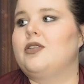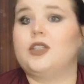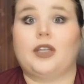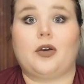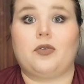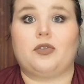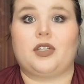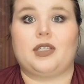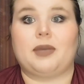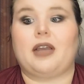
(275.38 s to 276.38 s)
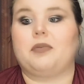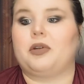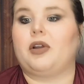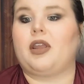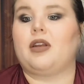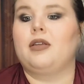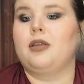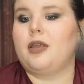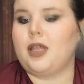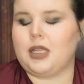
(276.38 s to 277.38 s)
So now hopefully it's back up and running.
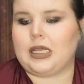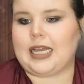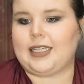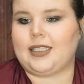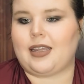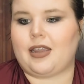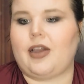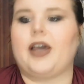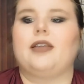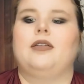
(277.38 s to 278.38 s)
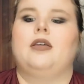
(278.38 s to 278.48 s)
Last thing I got